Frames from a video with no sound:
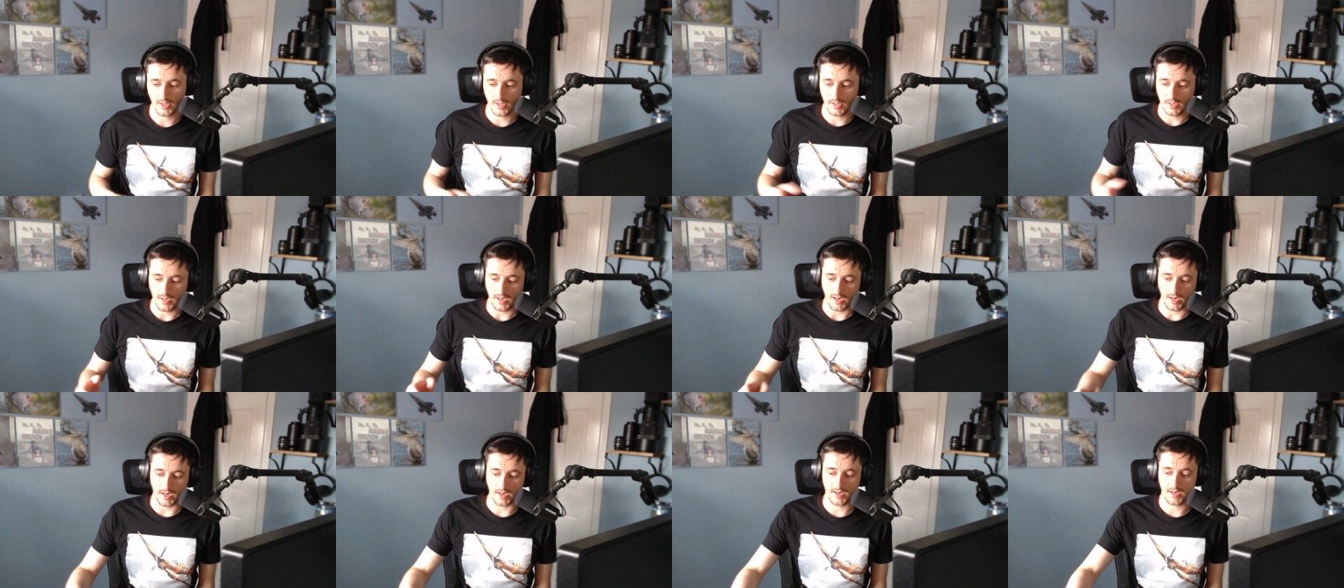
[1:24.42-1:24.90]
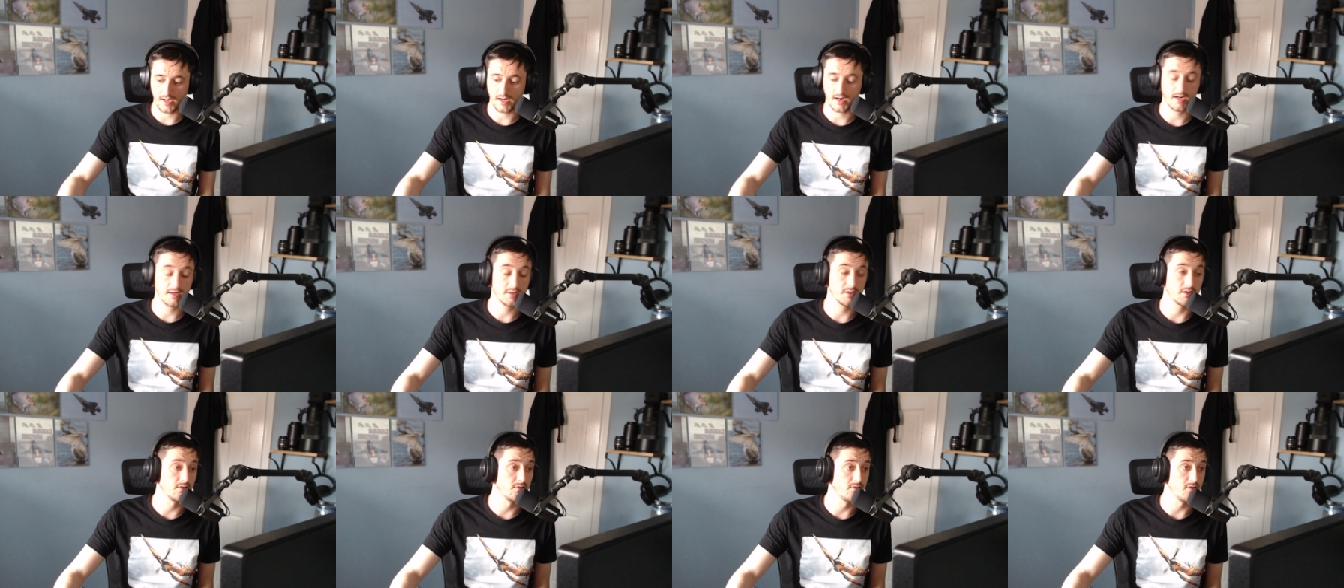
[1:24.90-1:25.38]
I
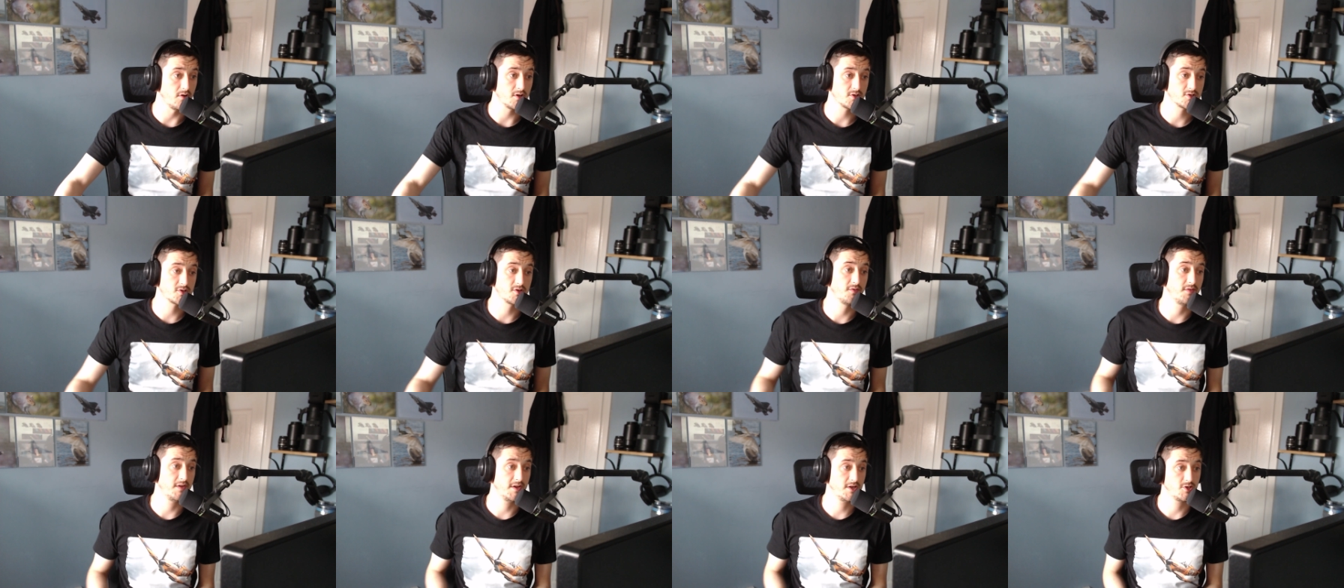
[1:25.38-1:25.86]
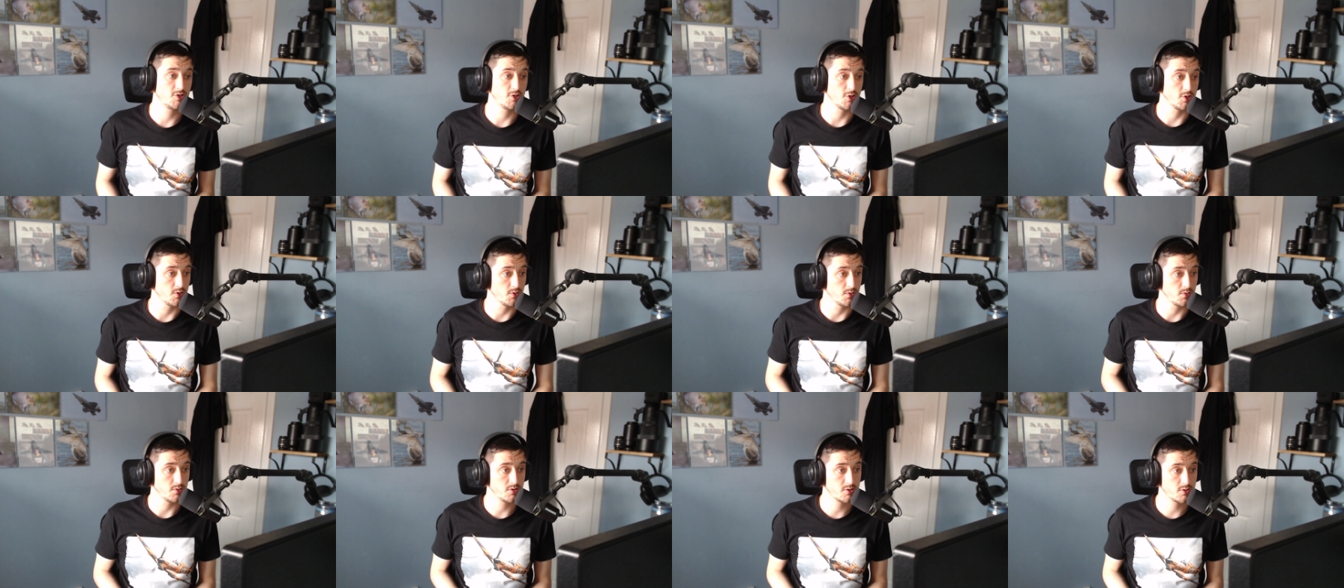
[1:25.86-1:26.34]
had a lot of
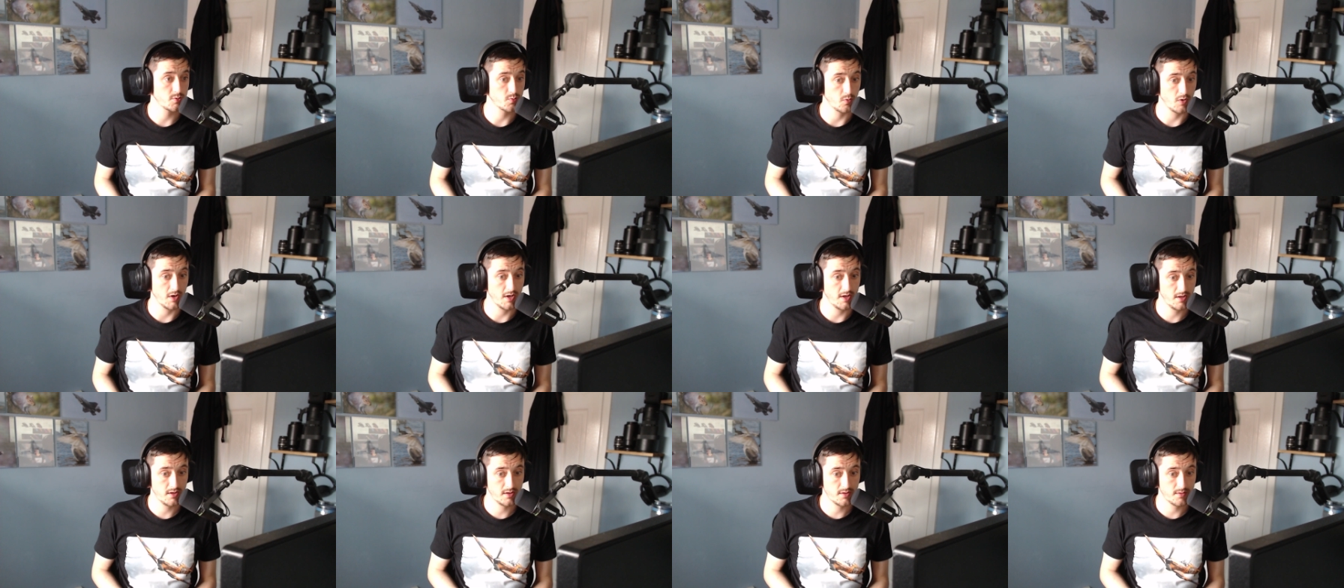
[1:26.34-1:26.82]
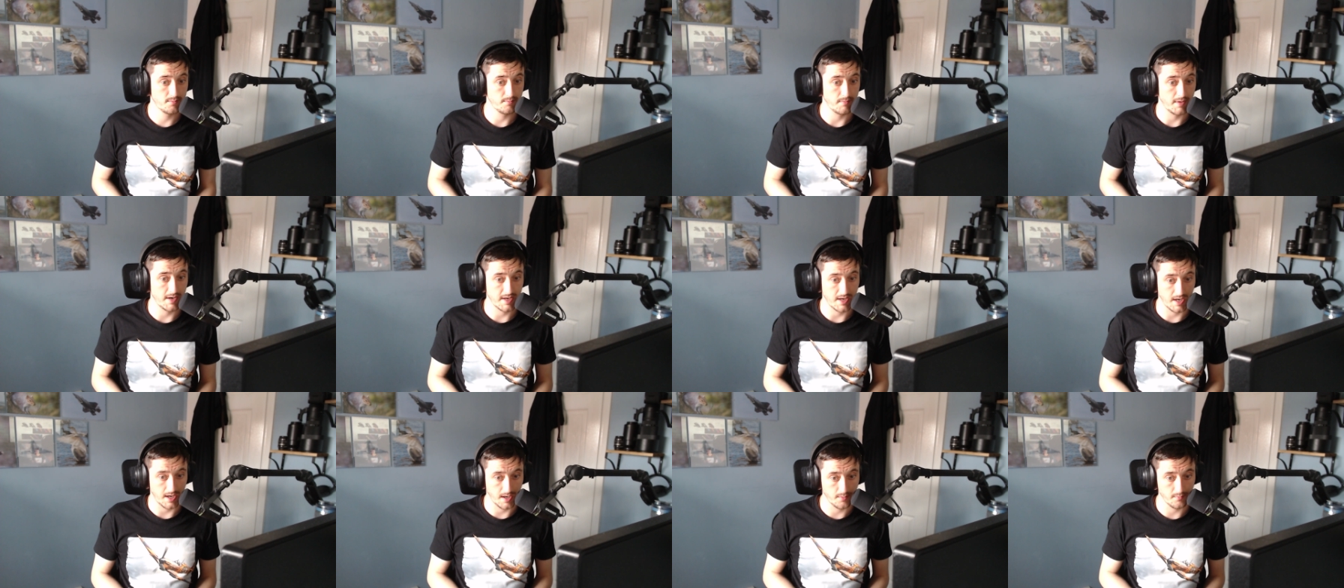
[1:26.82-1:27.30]
issues with my
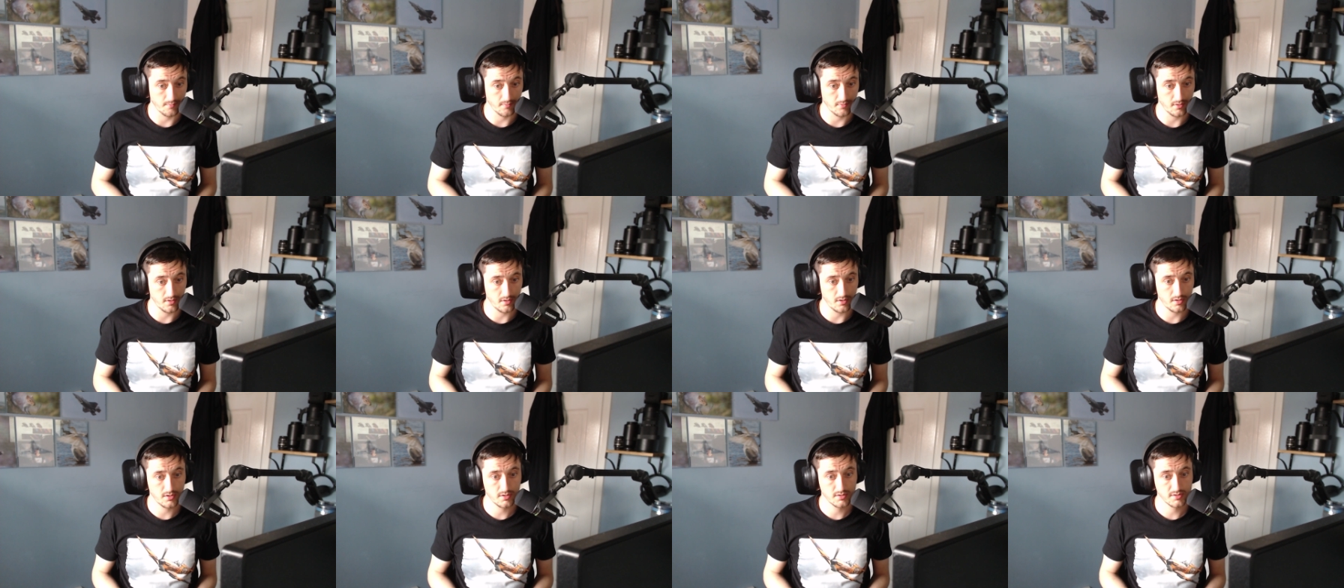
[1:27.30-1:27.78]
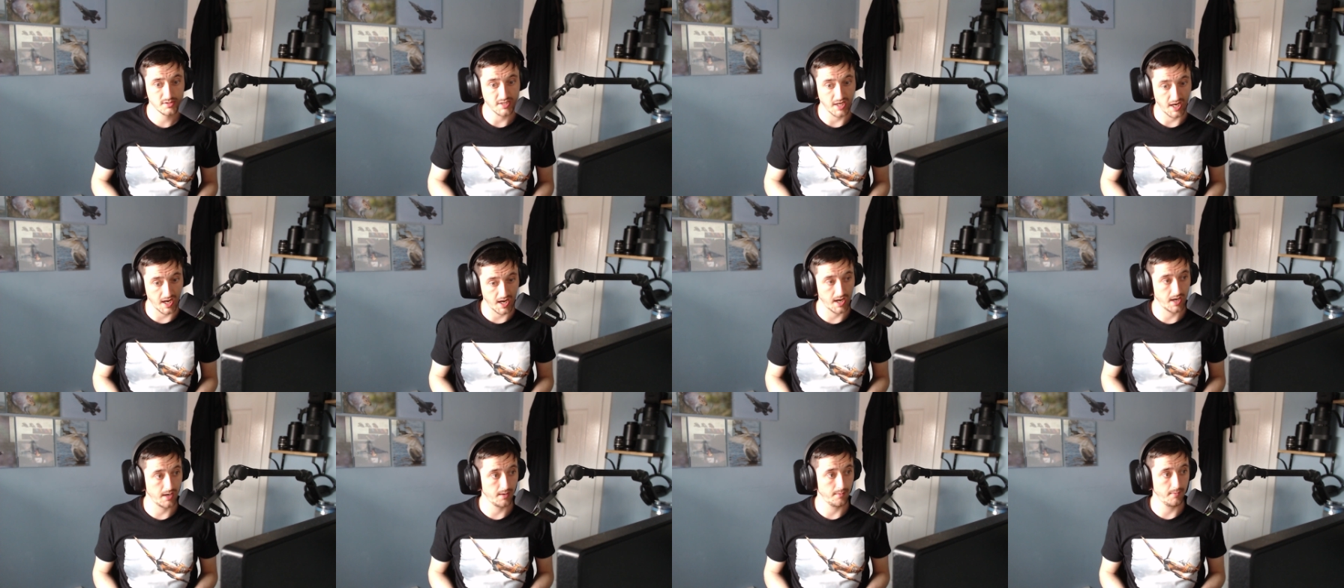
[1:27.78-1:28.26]
camera,
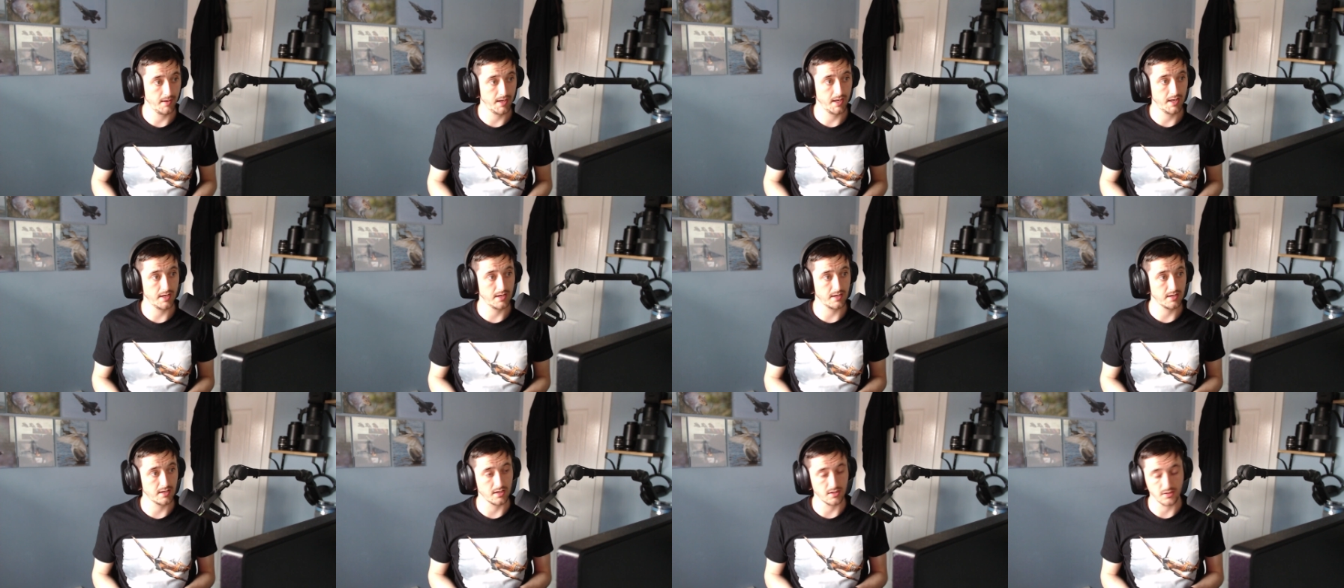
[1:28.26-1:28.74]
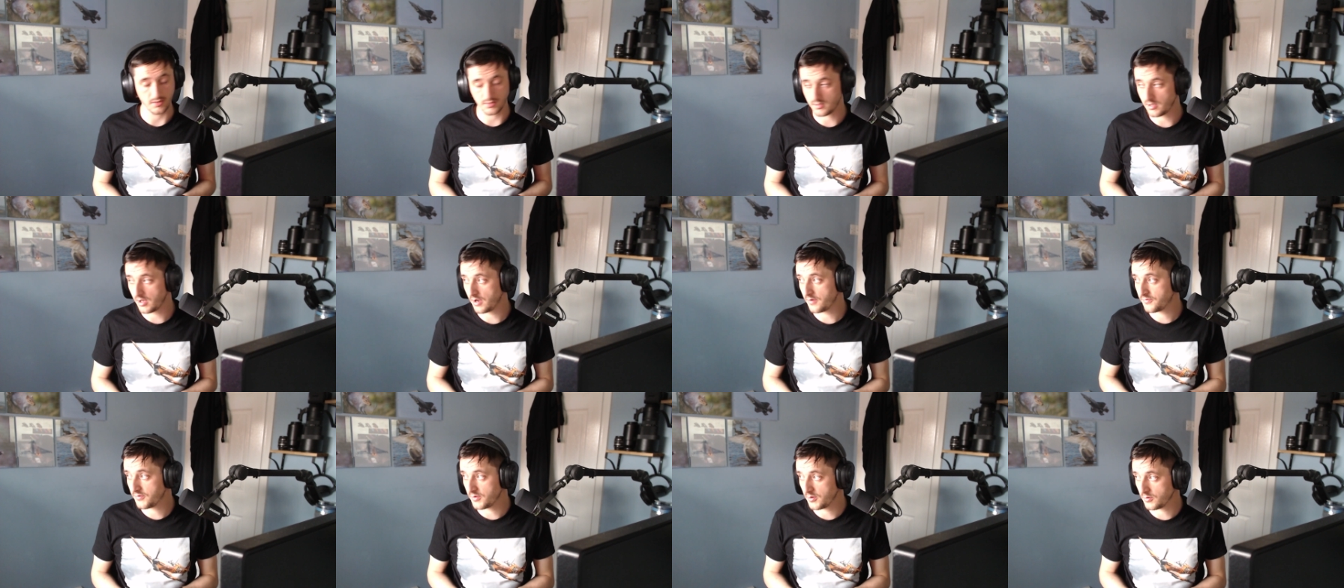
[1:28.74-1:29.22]
timing, and
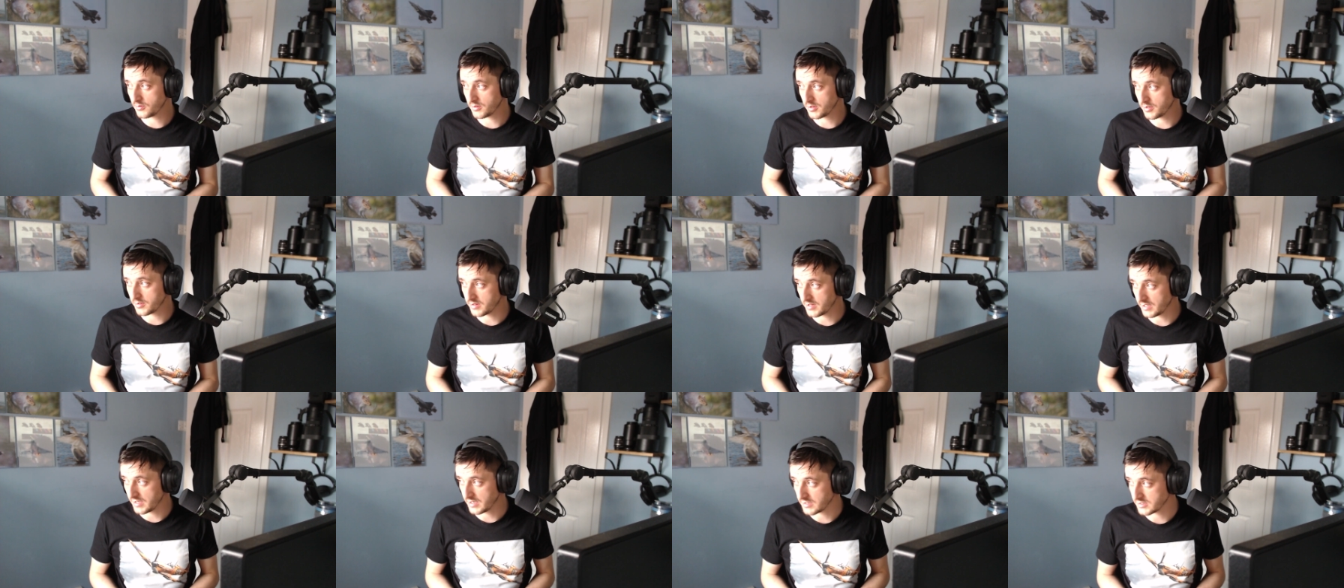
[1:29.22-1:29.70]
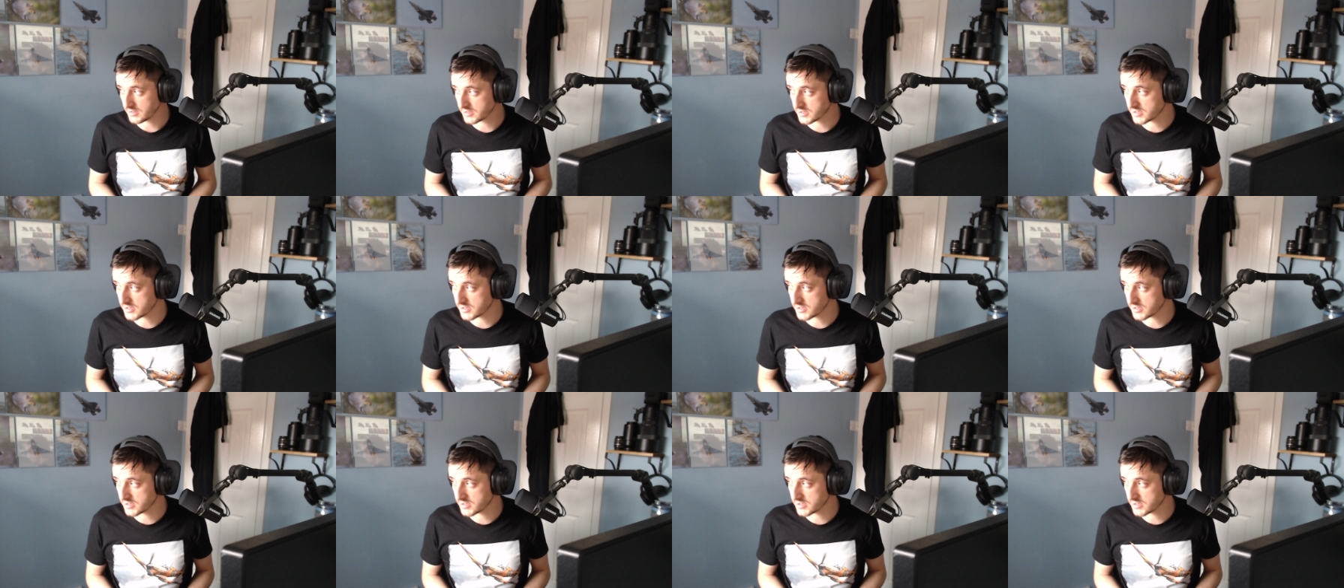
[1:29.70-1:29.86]
a few other things.